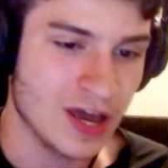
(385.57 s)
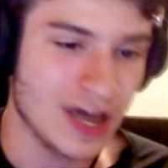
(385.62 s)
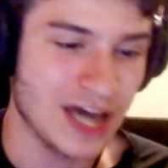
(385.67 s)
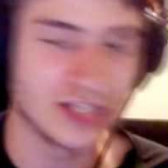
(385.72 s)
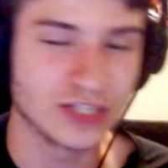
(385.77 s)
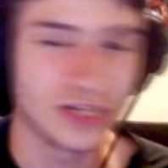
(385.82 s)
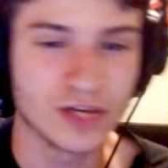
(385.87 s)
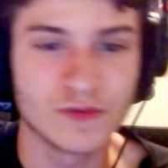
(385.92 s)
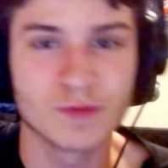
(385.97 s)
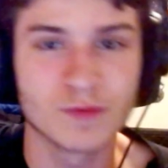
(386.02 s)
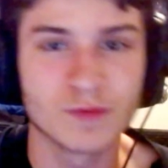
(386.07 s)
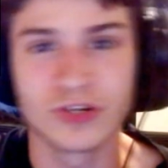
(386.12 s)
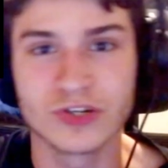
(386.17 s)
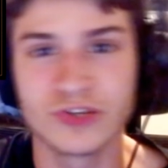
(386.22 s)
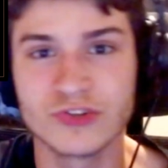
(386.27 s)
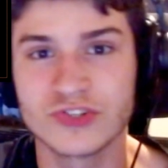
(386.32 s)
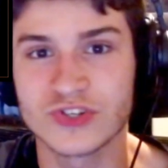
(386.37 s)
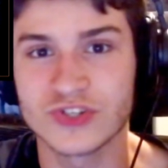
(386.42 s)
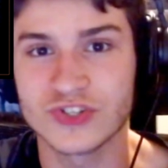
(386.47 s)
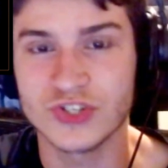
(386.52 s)
I love when
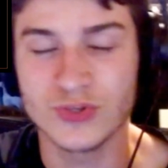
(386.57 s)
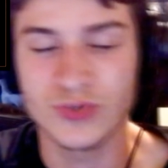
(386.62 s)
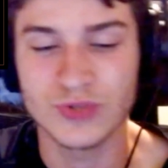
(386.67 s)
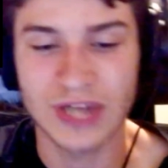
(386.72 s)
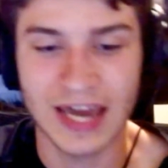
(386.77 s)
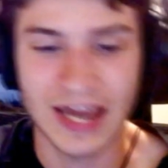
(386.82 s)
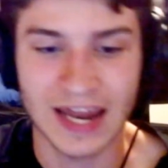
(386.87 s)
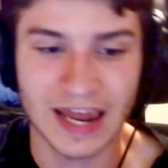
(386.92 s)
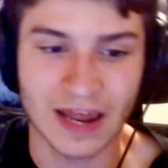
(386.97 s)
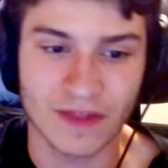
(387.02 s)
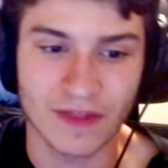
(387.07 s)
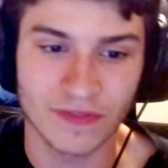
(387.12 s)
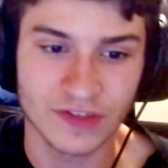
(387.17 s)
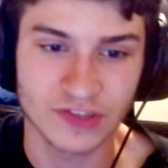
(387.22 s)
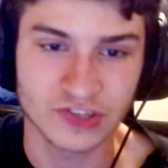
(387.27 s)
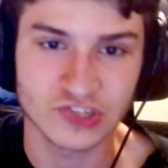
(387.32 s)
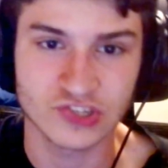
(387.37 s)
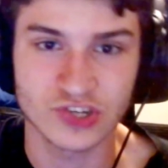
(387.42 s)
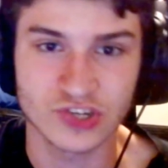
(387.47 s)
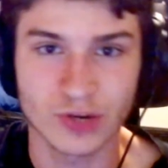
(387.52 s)
producers do that, and
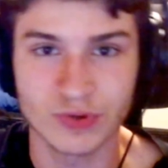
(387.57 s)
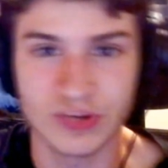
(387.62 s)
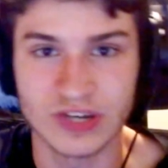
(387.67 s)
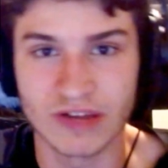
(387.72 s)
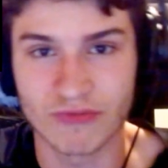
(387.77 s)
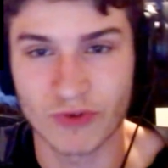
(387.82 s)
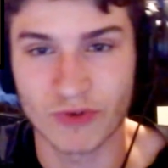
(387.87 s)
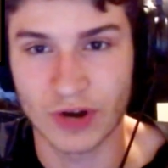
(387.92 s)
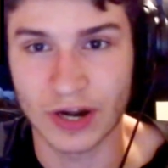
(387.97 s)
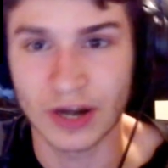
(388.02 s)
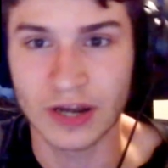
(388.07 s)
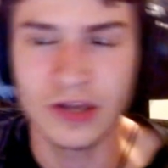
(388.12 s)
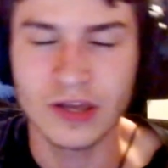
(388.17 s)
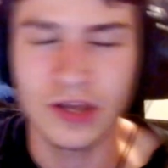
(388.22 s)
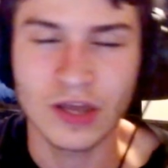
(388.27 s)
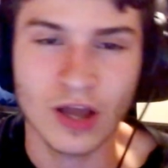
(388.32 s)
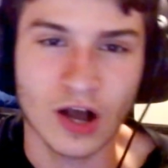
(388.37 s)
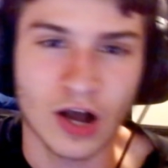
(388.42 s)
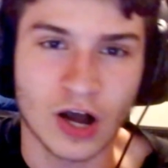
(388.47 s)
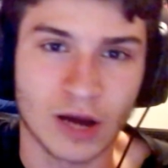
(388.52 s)
this is no different.
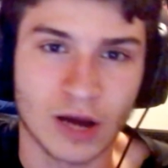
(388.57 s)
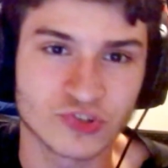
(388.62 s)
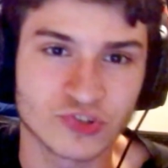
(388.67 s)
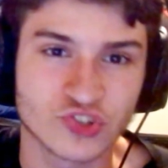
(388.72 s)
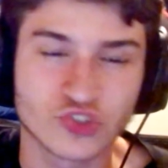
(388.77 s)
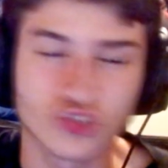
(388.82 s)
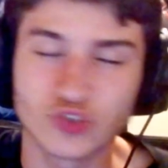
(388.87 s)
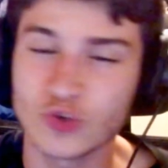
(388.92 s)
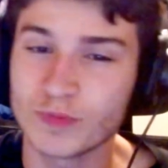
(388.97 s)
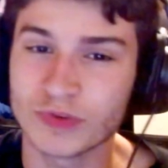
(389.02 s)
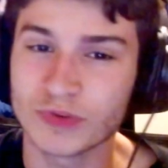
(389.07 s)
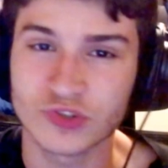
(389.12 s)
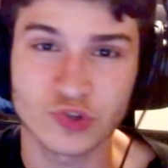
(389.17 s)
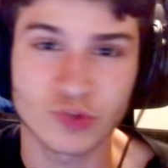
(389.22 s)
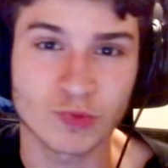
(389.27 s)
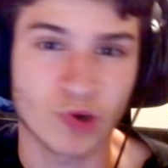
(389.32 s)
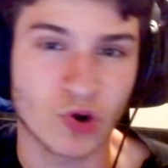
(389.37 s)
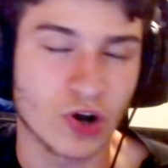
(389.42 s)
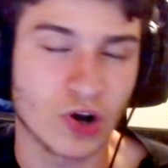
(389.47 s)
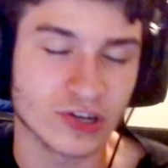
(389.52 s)

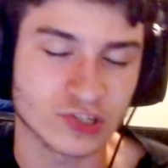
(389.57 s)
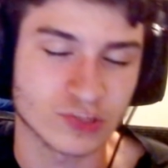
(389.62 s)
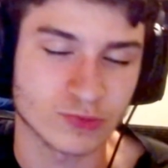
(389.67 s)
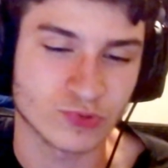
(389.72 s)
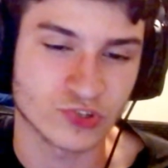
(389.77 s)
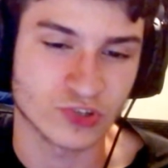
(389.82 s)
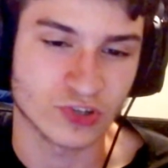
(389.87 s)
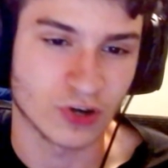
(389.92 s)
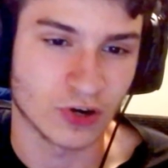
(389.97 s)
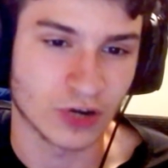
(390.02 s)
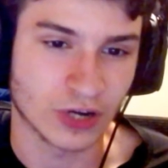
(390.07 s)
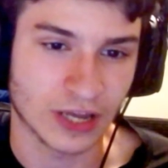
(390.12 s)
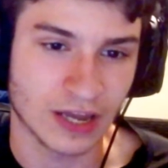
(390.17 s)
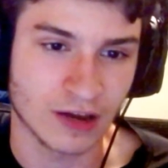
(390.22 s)
Super awesome song.